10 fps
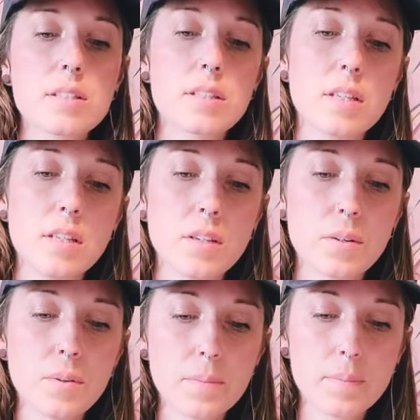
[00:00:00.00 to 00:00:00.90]
is, you
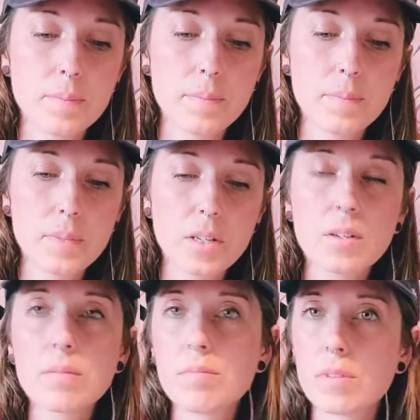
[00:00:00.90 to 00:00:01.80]
know,
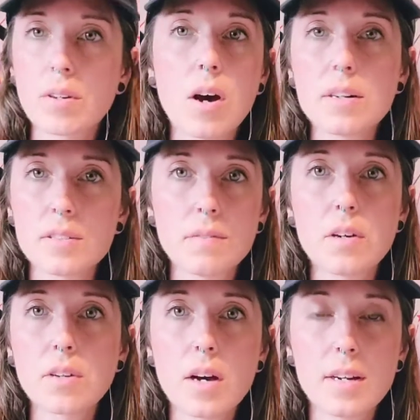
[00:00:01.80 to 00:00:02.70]
the goddess of
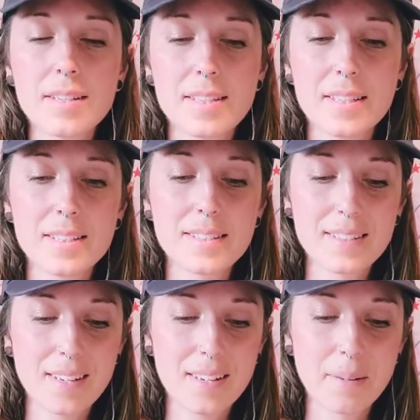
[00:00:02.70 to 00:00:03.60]
all goddesses.
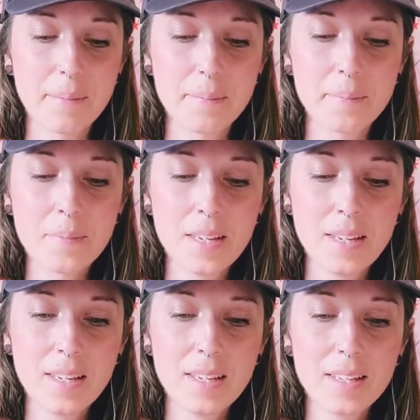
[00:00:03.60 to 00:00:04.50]

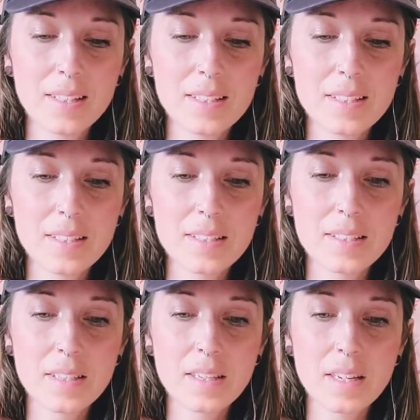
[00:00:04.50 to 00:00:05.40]
This is
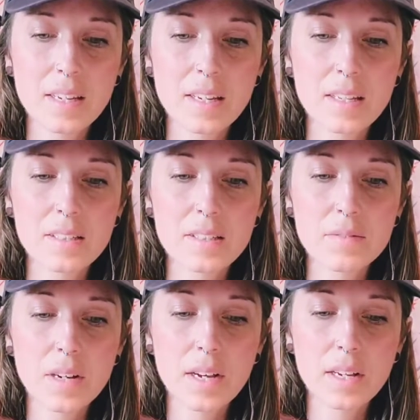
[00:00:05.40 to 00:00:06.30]
the
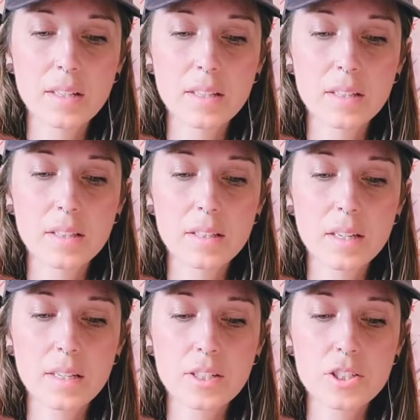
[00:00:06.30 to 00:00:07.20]
divine, the
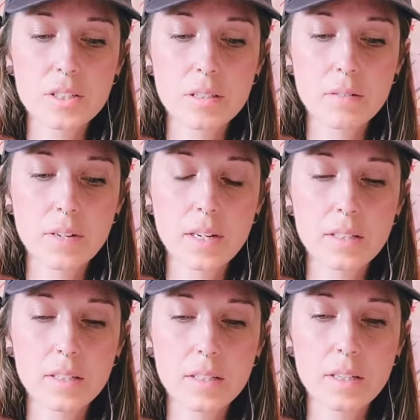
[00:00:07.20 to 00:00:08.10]
connection to the divine,
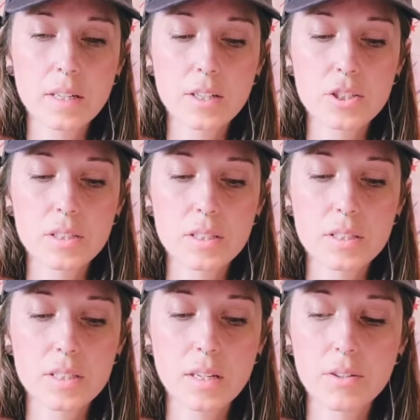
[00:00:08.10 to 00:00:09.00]
the connection to the
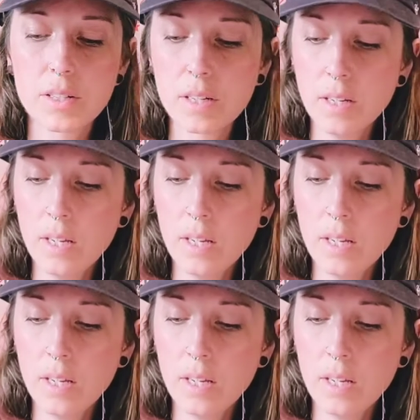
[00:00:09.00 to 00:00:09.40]
sacred.